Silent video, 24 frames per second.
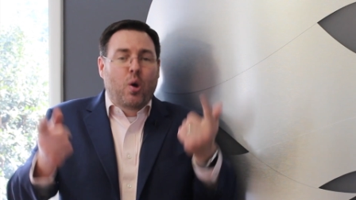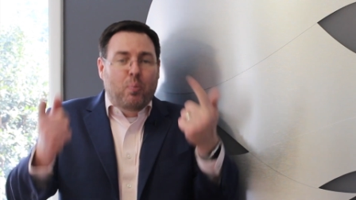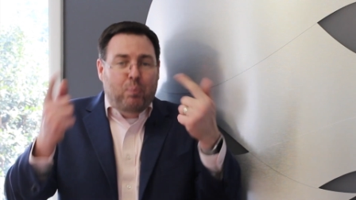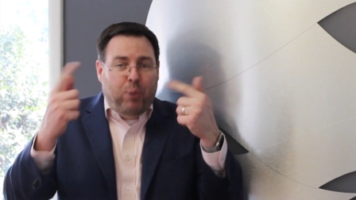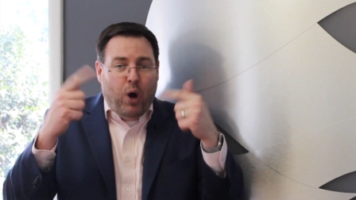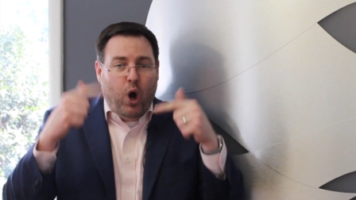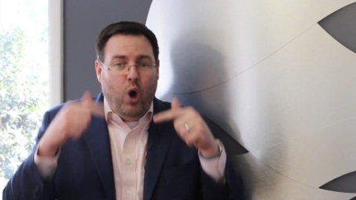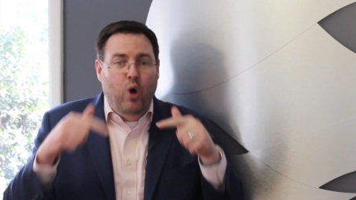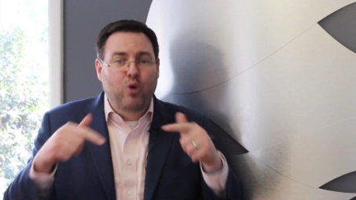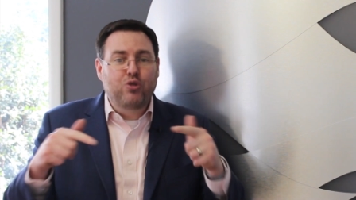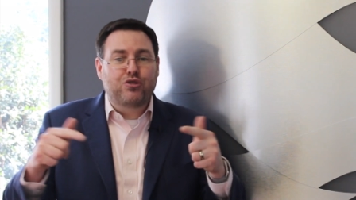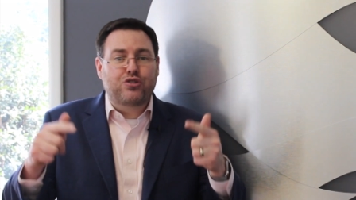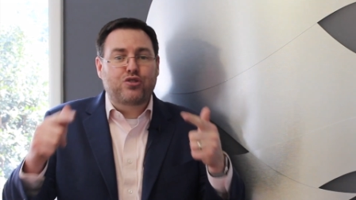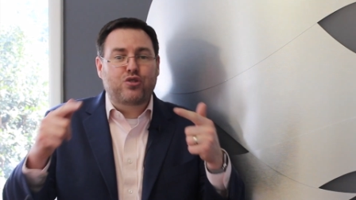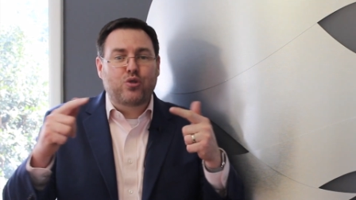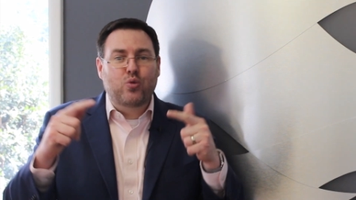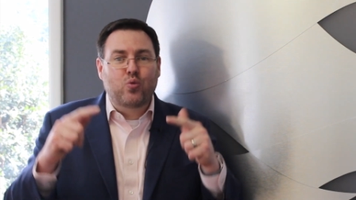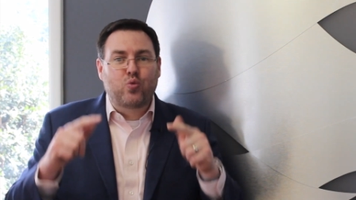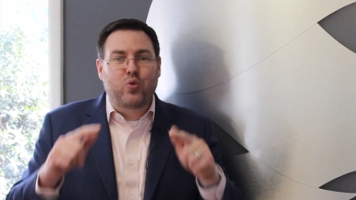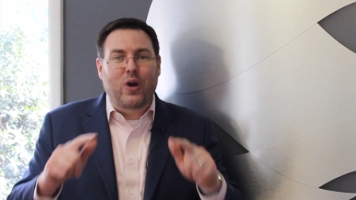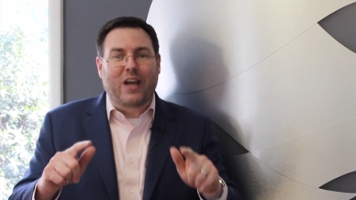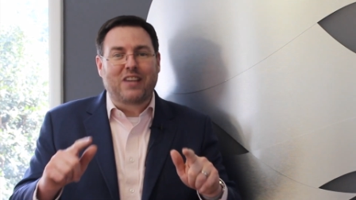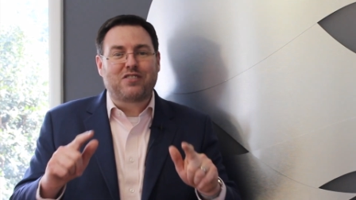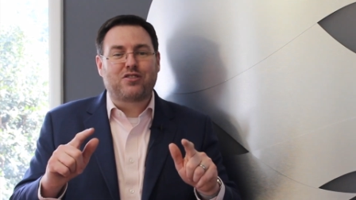
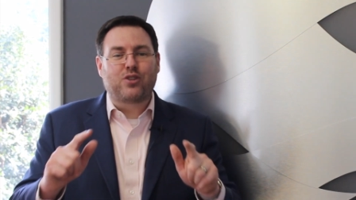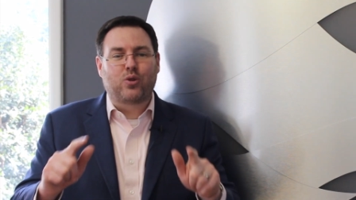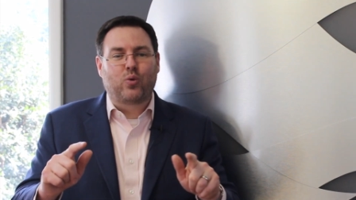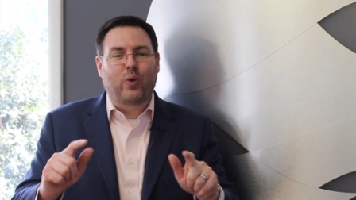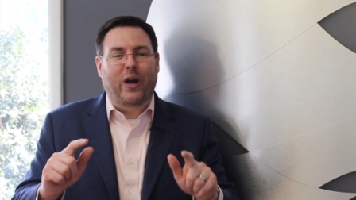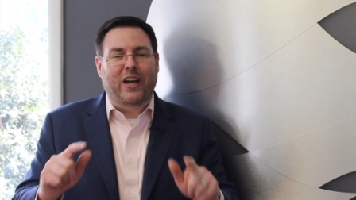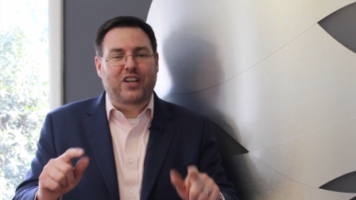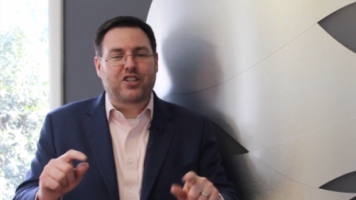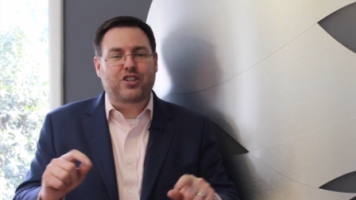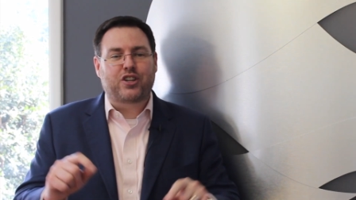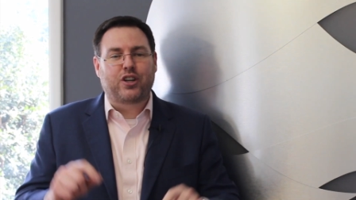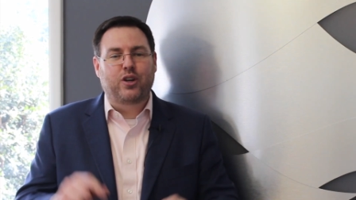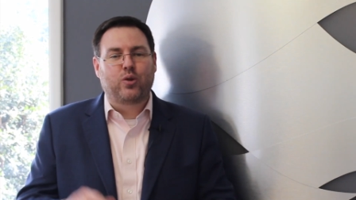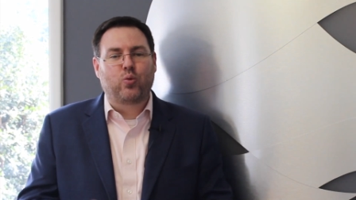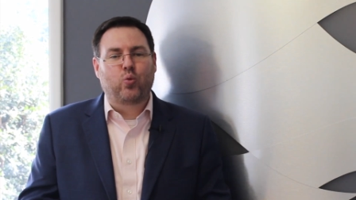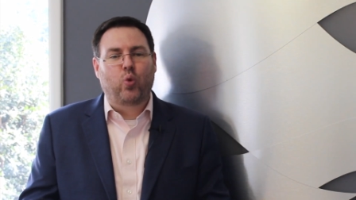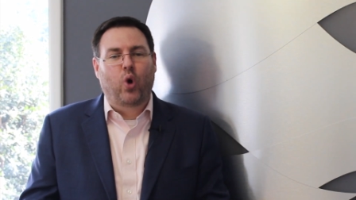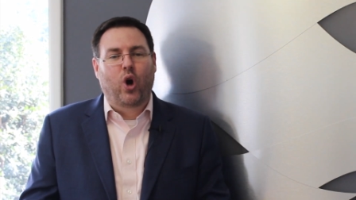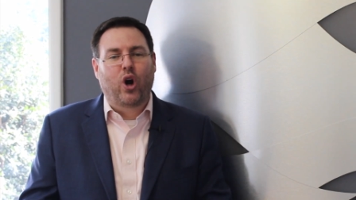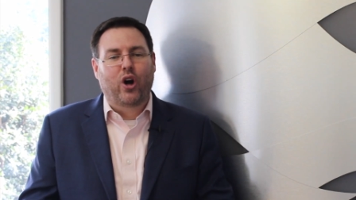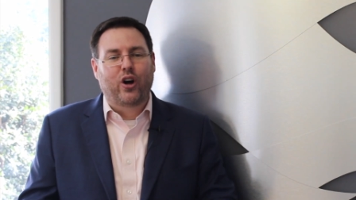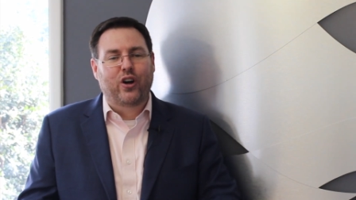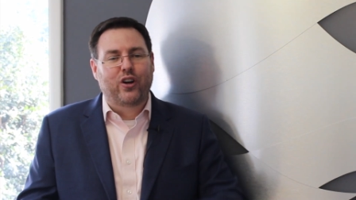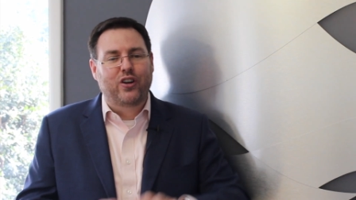post-resurrection
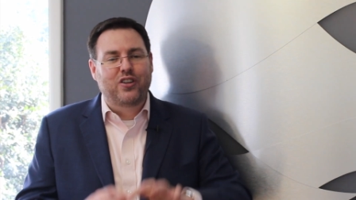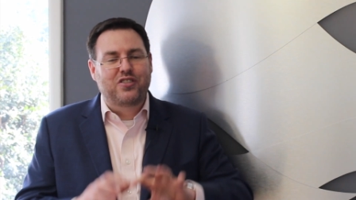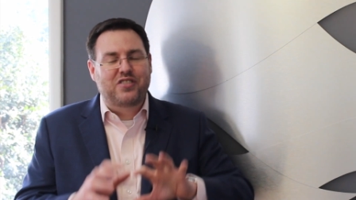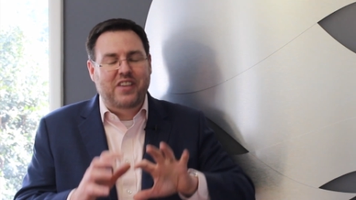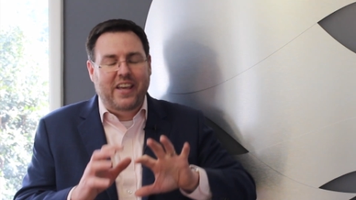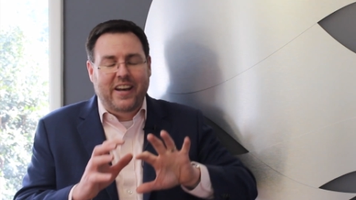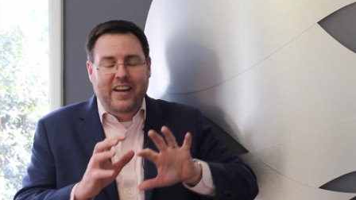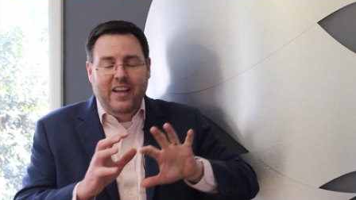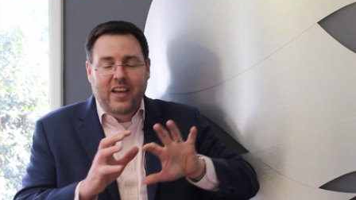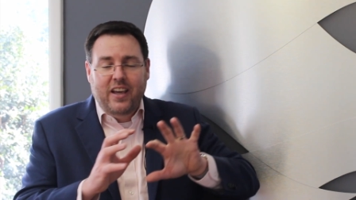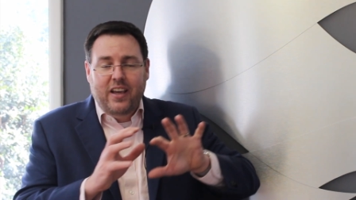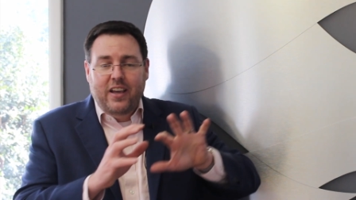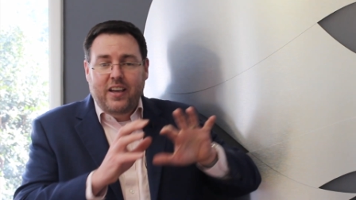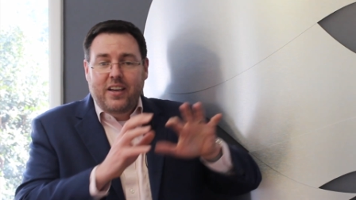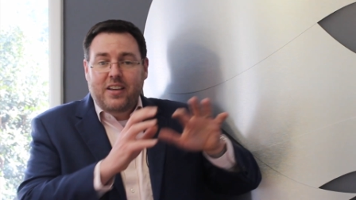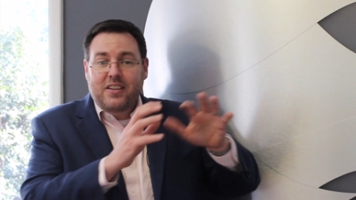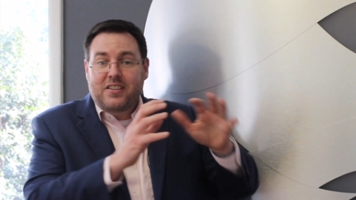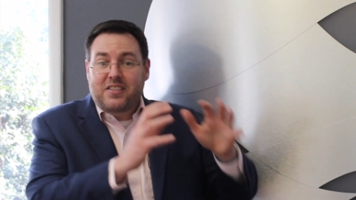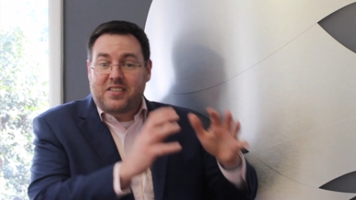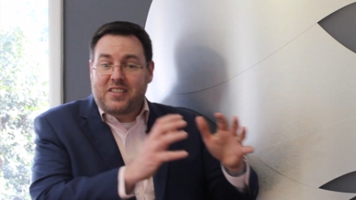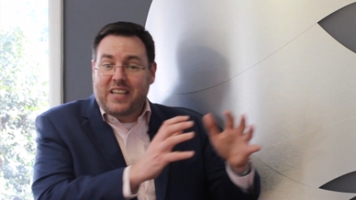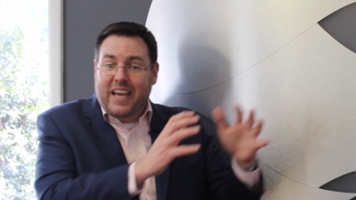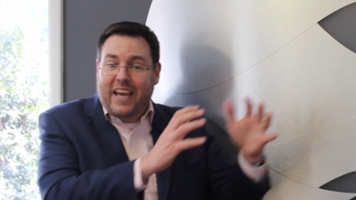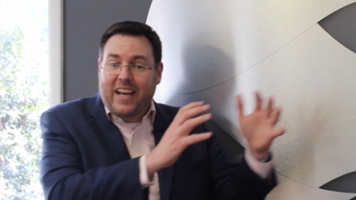words and
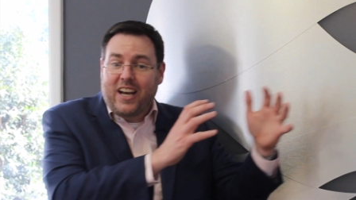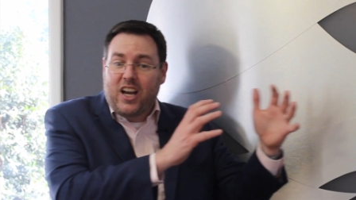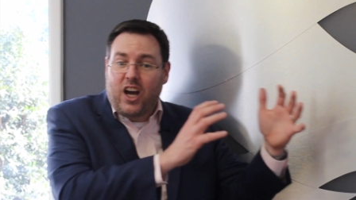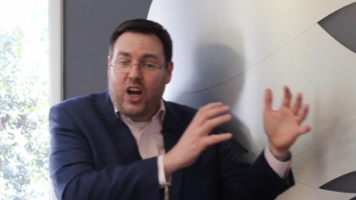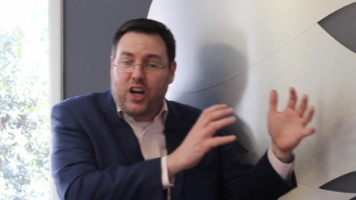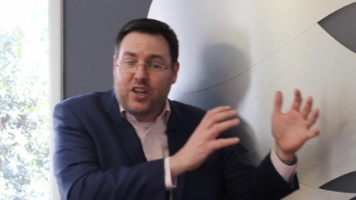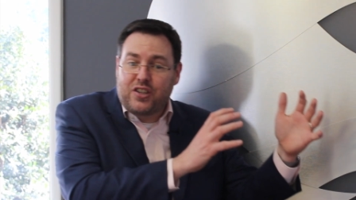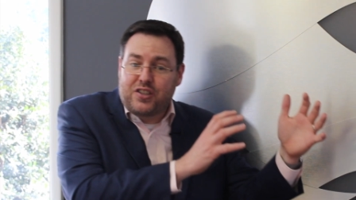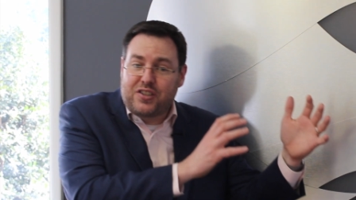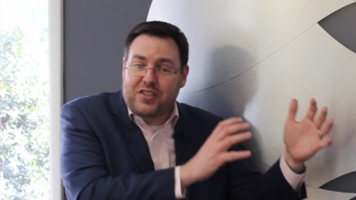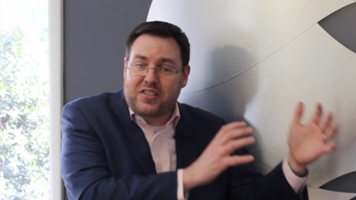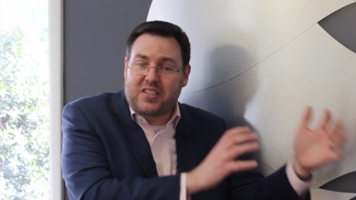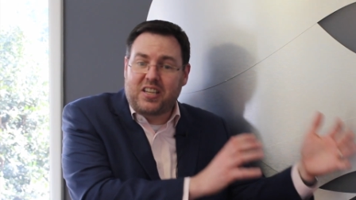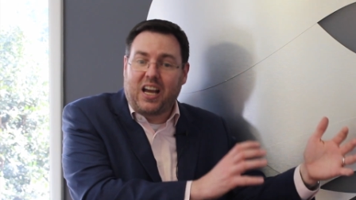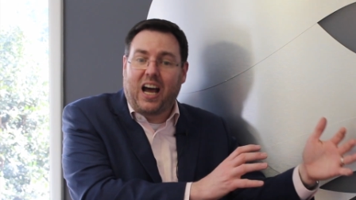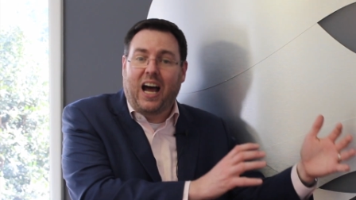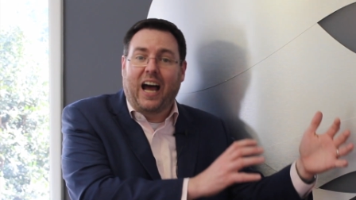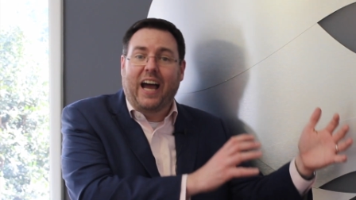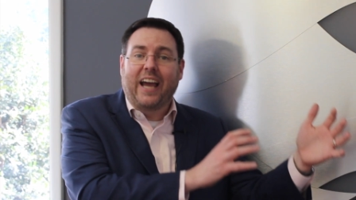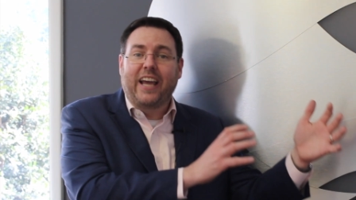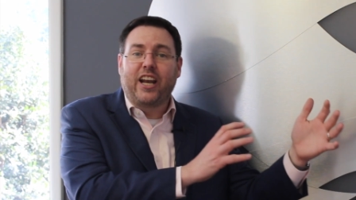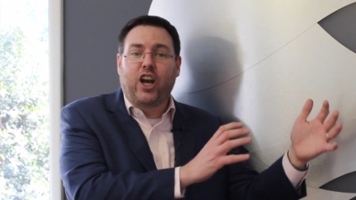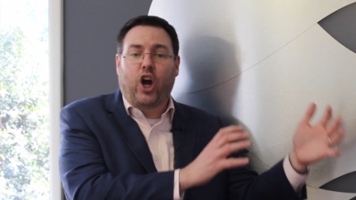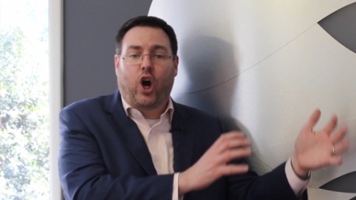set
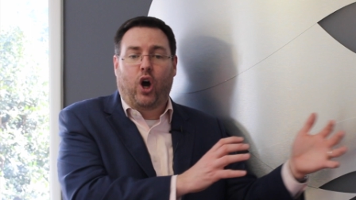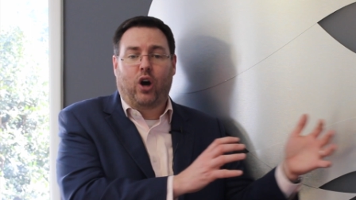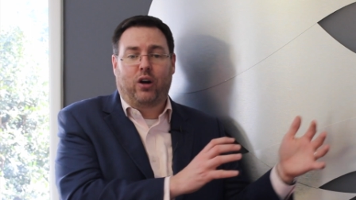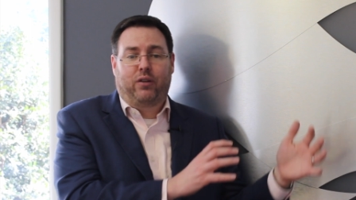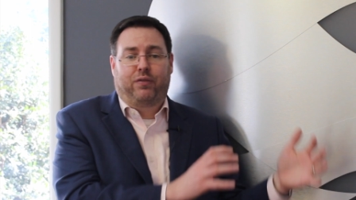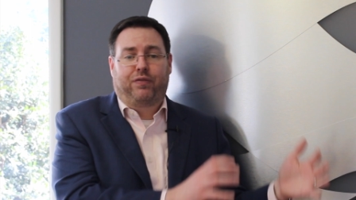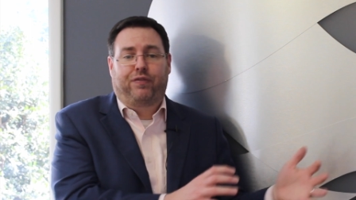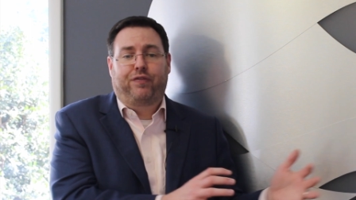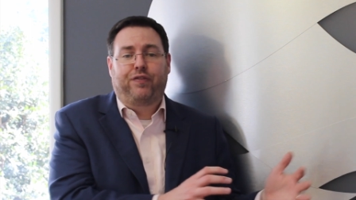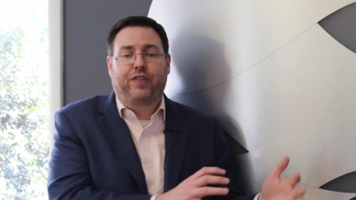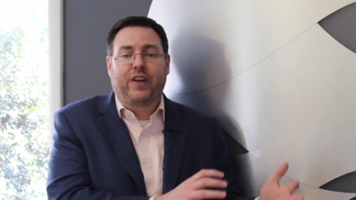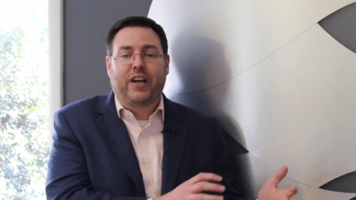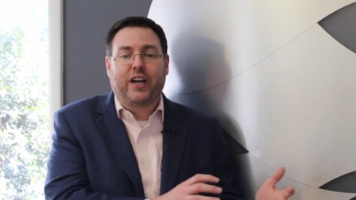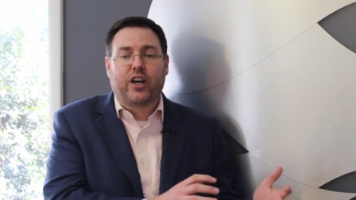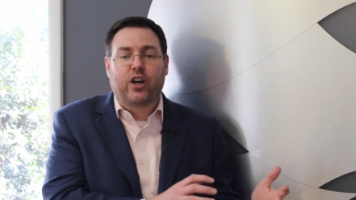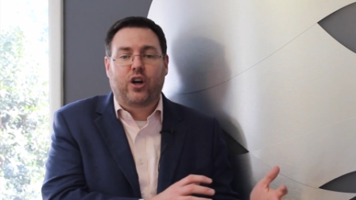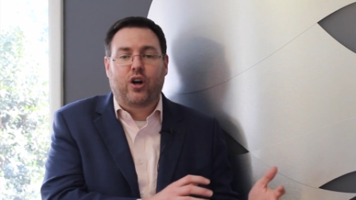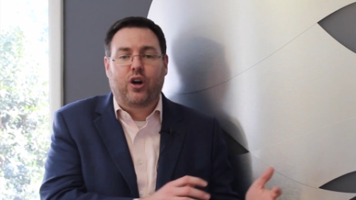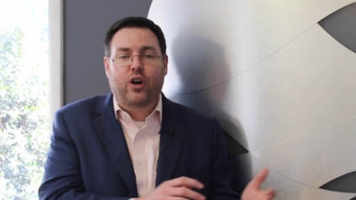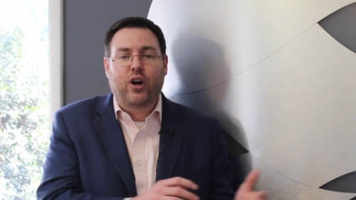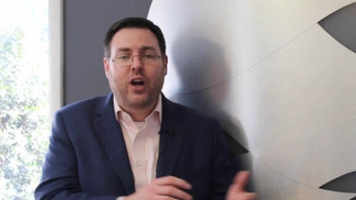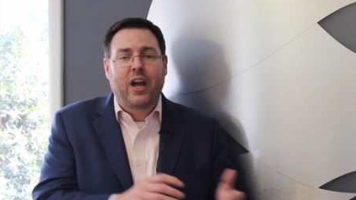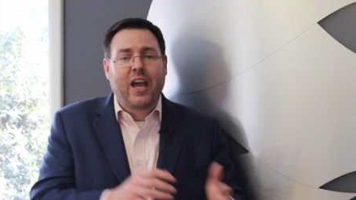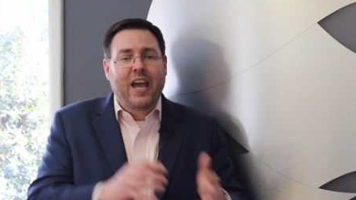aside our
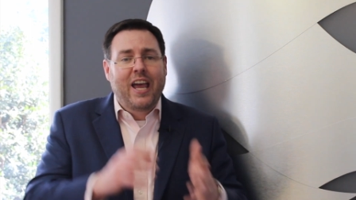fear